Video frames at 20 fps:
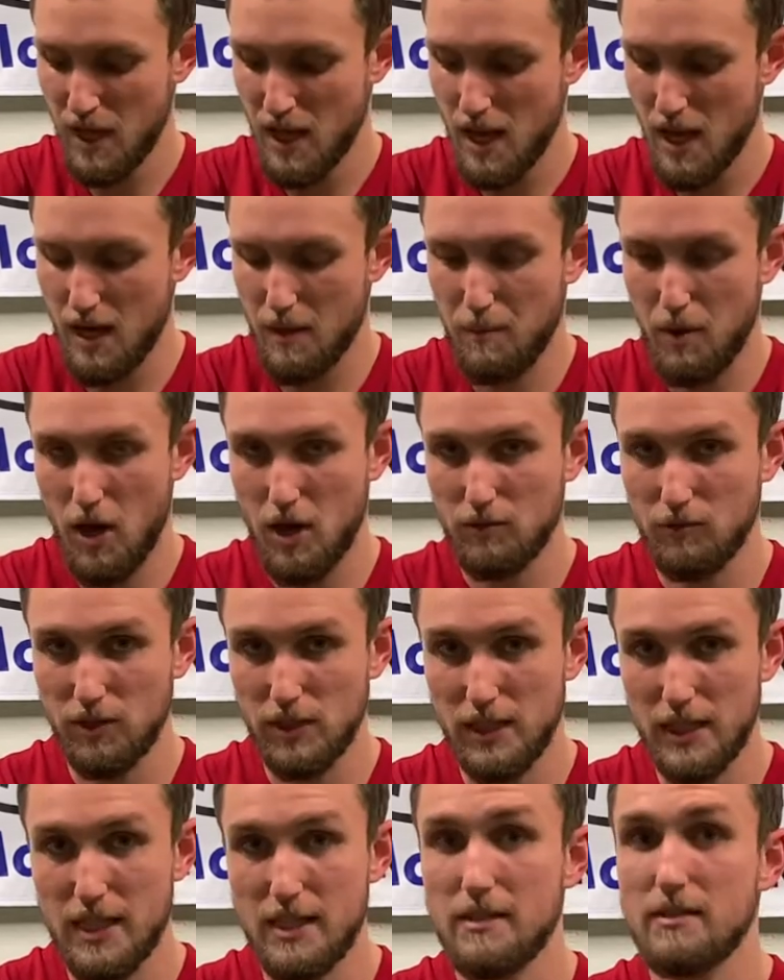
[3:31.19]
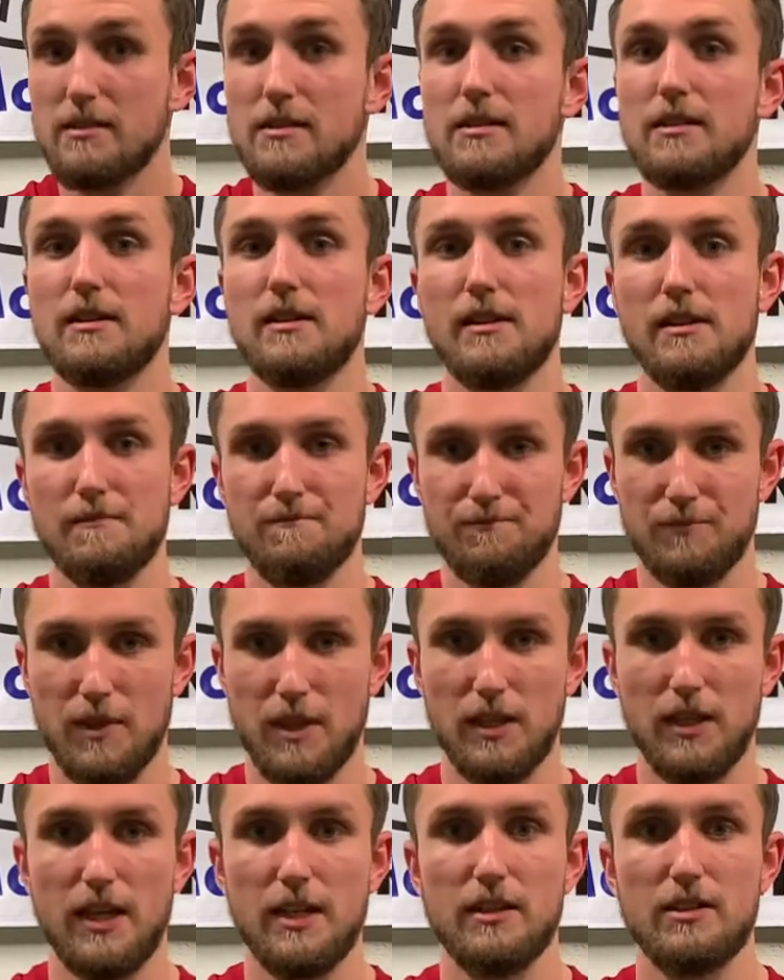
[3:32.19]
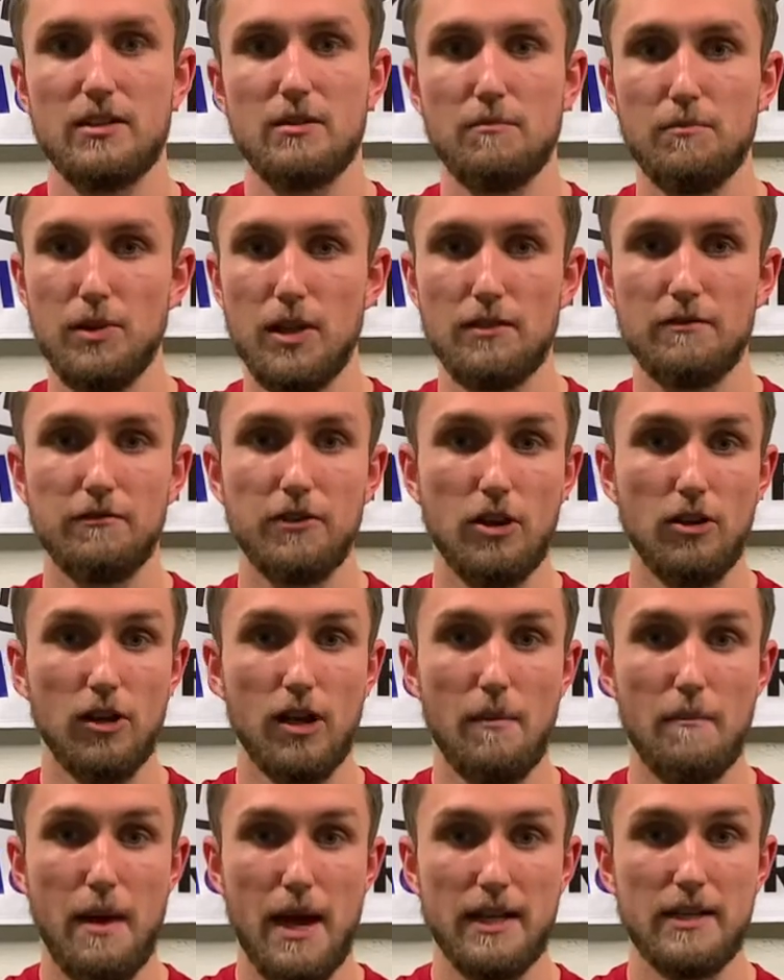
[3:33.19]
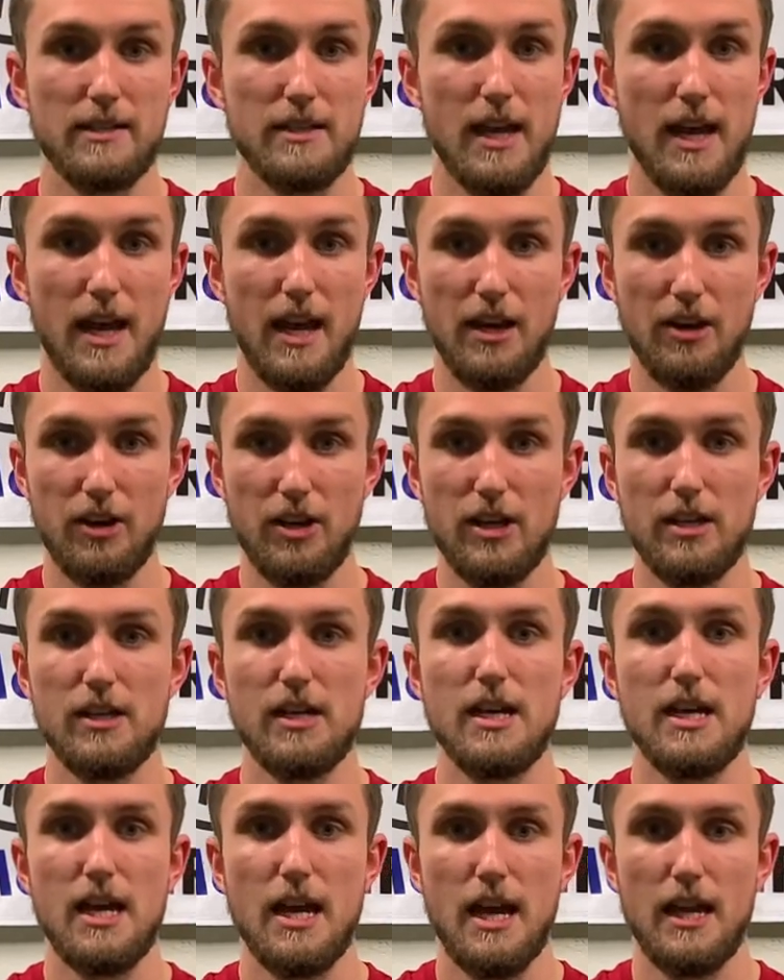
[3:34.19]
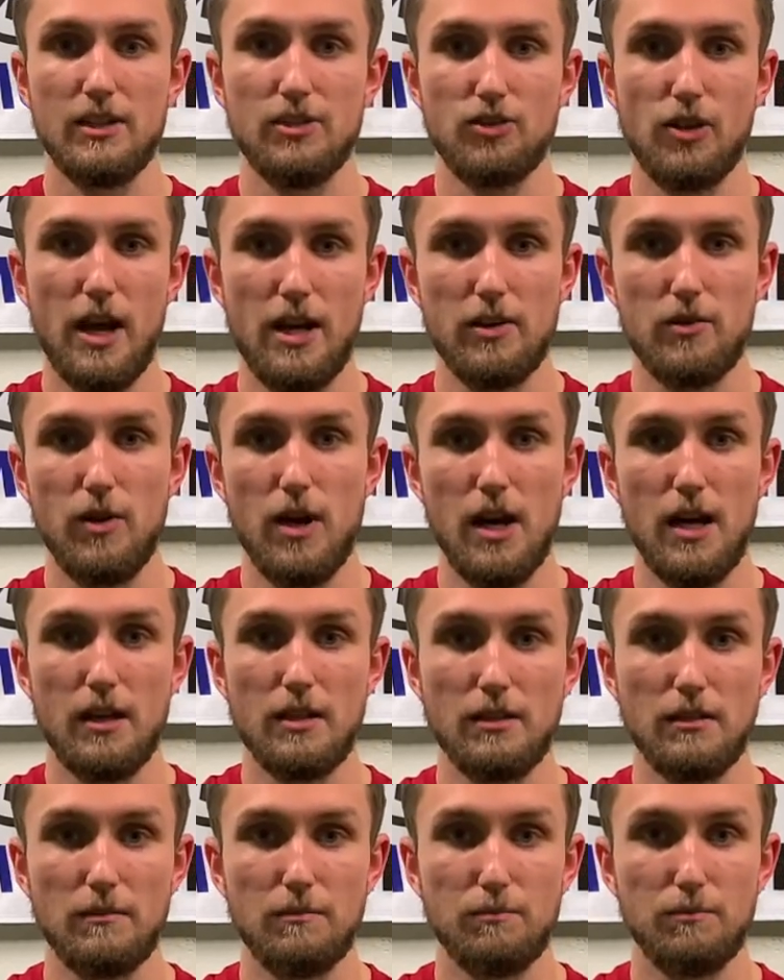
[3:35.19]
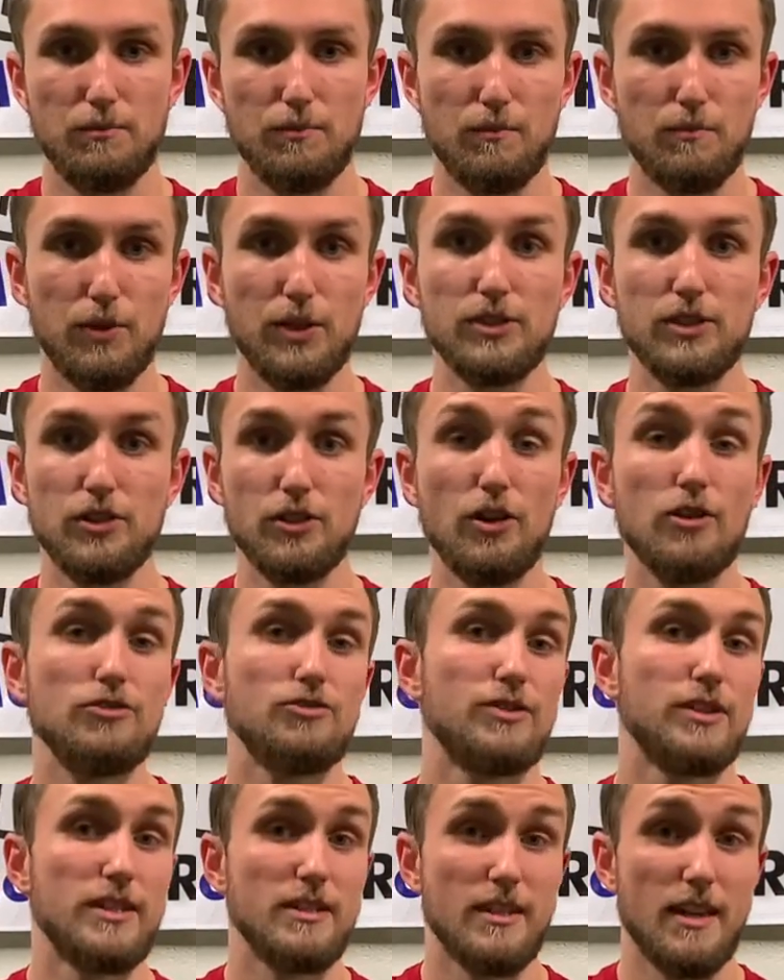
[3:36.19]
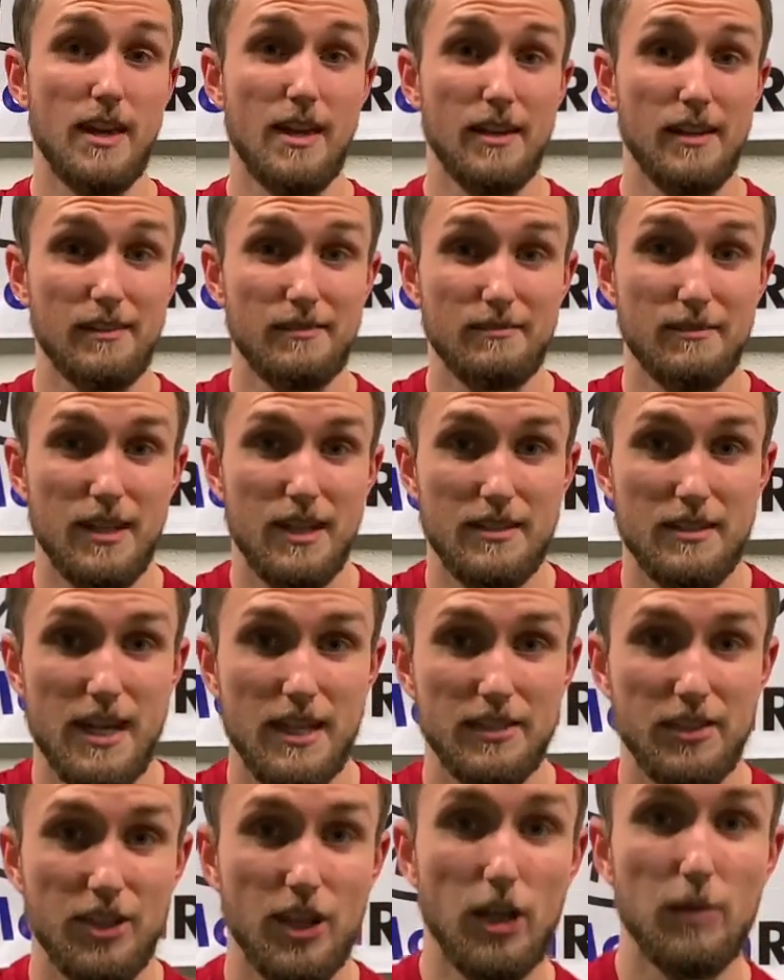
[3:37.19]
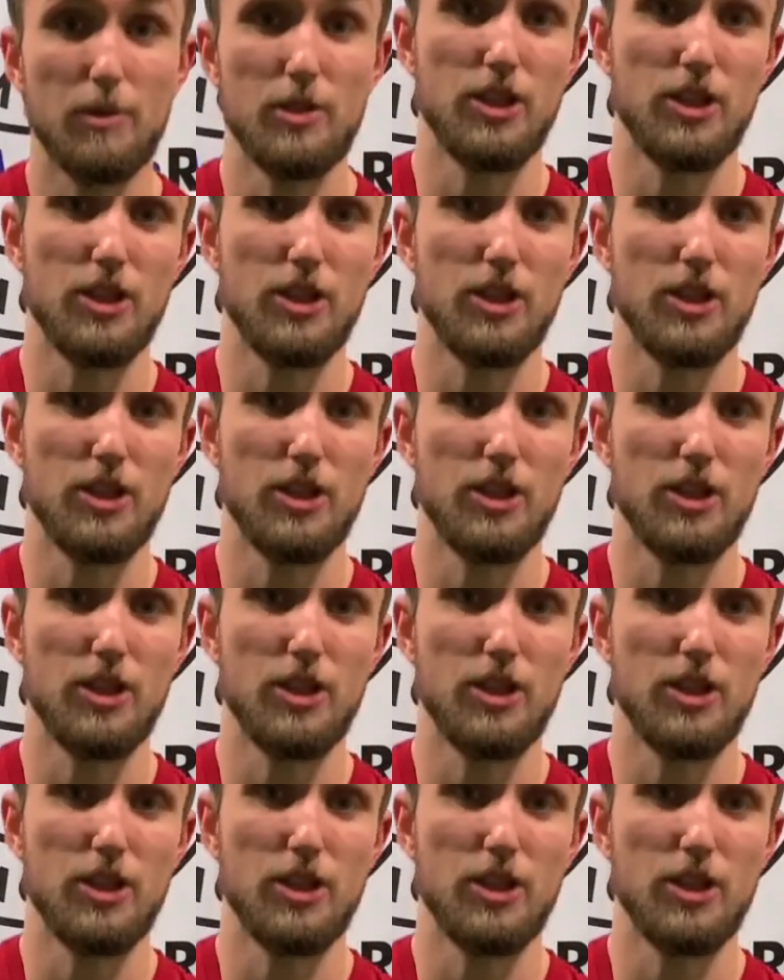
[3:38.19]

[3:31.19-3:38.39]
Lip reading: And upon release, letting some blood flow come back to that area and try to bring the groceries in and take the garbage